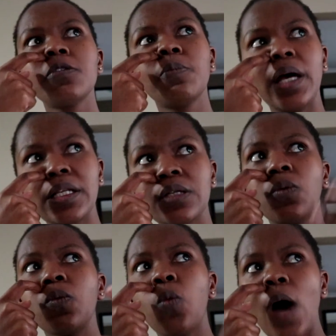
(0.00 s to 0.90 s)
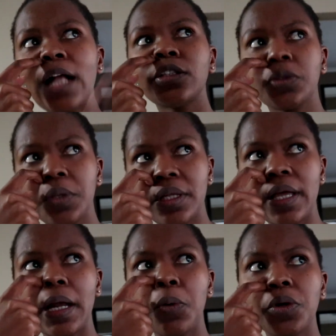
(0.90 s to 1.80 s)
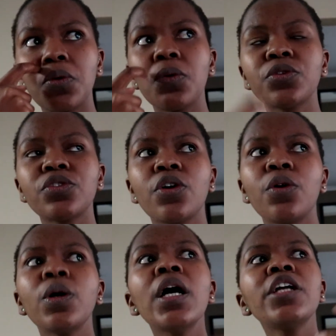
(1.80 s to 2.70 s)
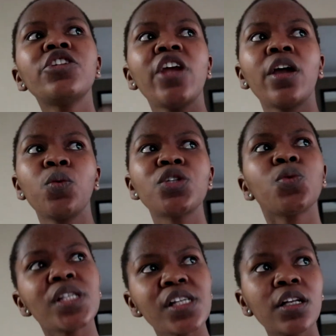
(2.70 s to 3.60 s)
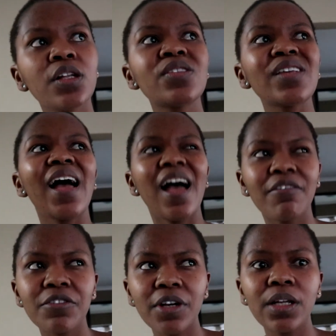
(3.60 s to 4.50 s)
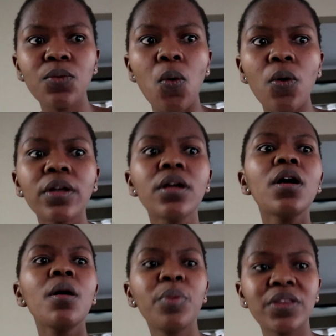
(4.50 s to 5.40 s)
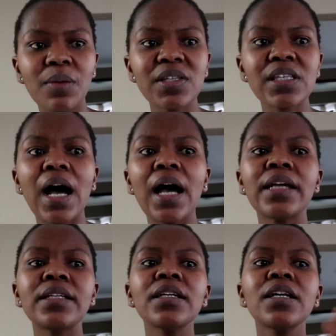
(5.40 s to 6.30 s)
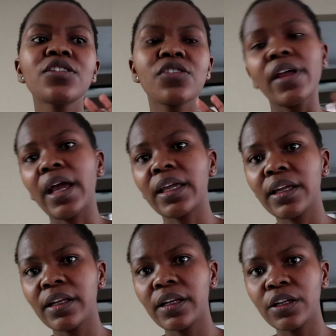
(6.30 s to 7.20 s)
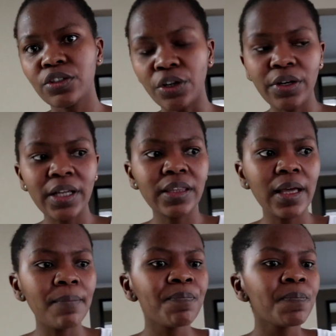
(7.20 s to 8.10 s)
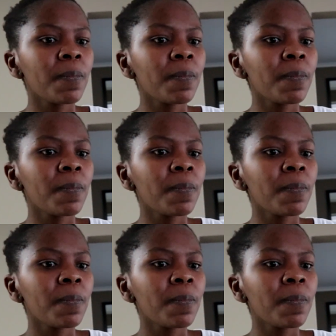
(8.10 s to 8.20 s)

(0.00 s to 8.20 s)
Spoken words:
But while doing that, I want to also check which winter clothes I haven't really worn, put them aside so that I can donate them.